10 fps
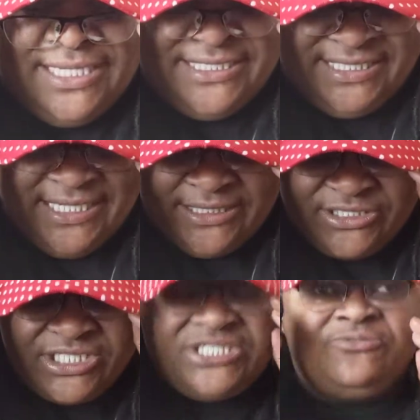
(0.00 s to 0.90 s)
it
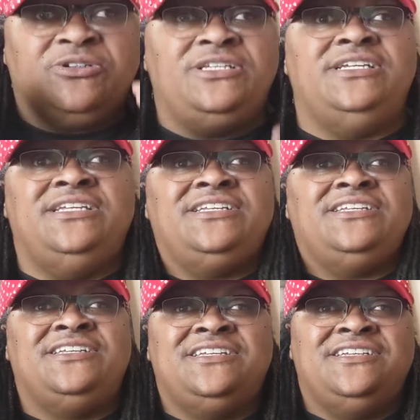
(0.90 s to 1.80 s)
did just really,
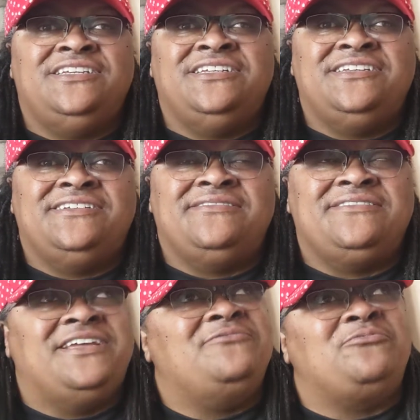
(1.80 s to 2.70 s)

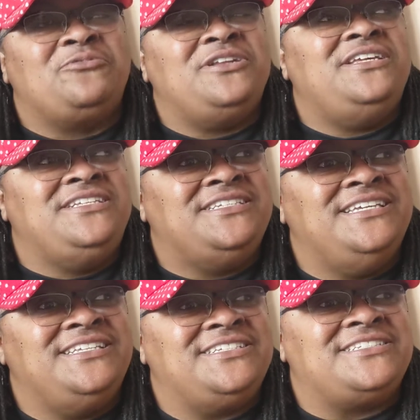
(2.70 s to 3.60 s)
it really
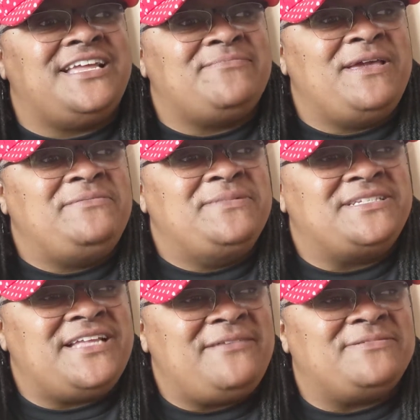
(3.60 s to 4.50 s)
did just like make me
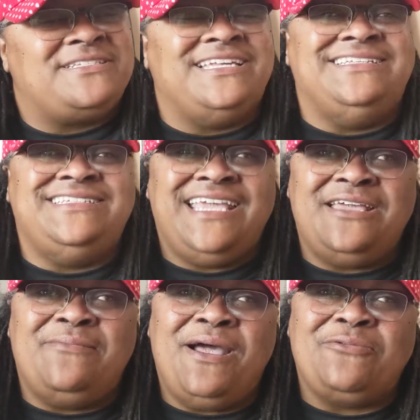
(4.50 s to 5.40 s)
stop and say,
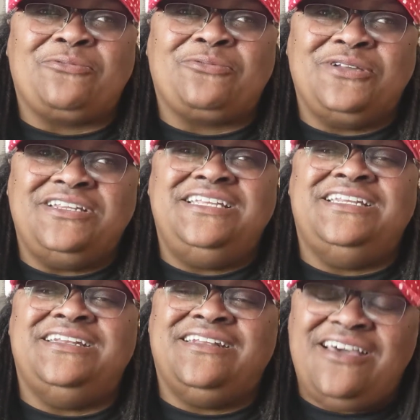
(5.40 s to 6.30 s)
damn, I
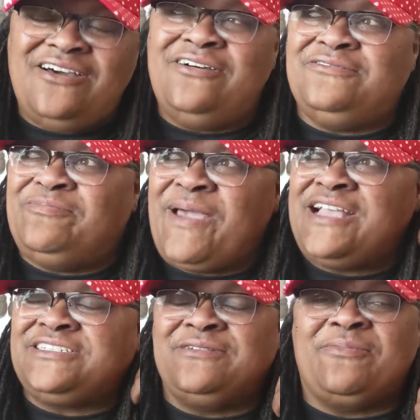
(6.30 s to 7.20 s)
really loved
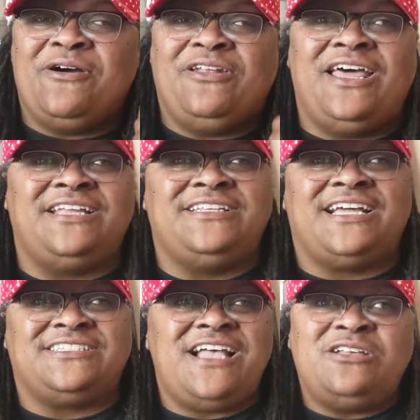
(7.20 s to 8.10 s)
basketball like
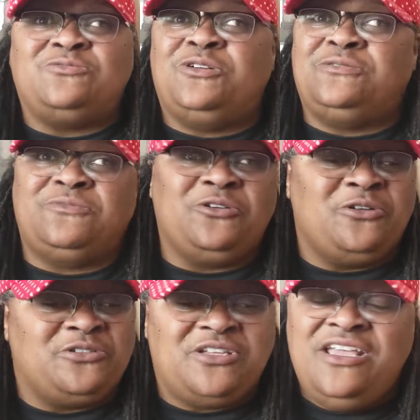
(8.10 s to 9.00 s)
that. Because I was one of them
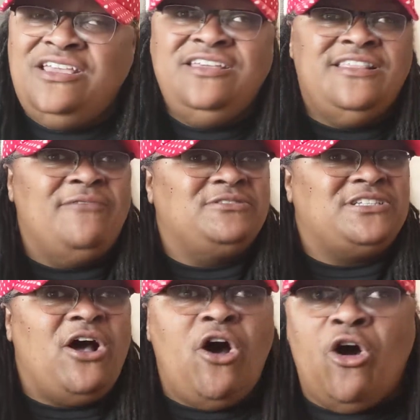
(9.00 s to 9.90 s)
girls that was
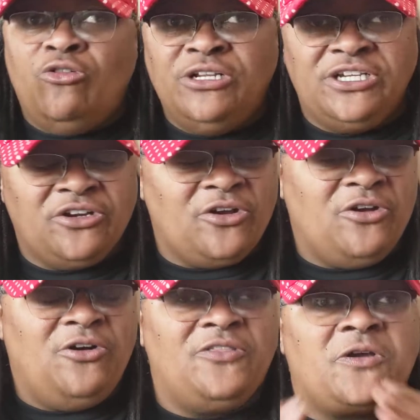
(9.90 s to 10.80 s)
the only
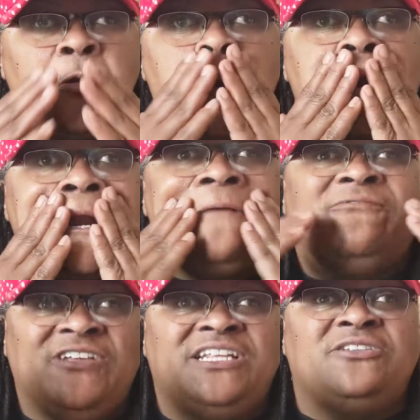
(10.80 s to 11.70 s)
girl on the court. I'm
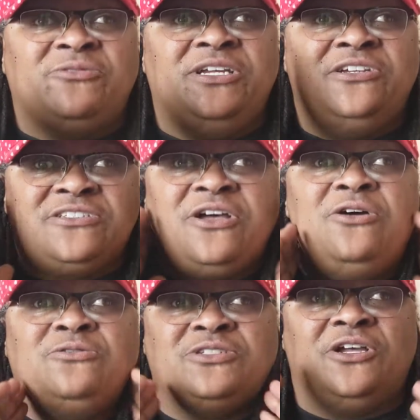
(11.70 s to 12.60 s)
53 years
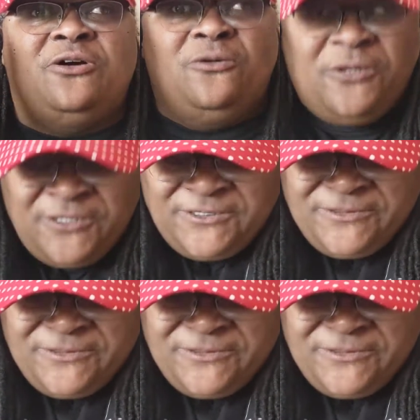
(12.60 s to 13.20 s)
old, so